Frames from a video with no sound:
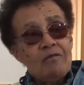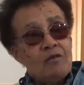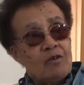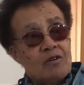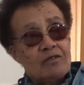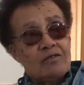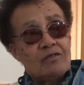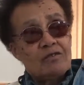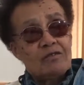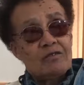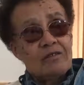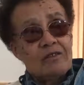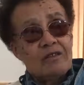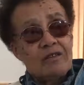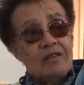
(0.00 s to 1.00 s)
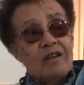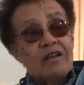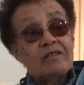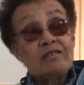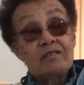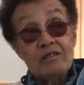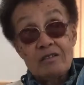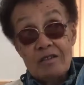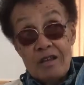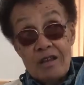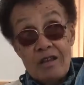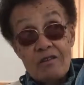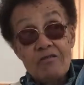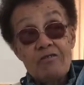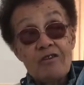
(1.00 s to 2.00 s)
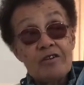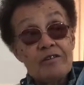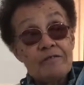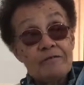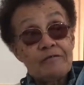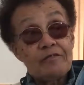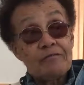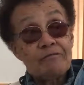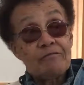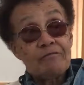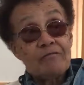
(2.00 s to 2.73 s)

was." And I said, "Ann Graves."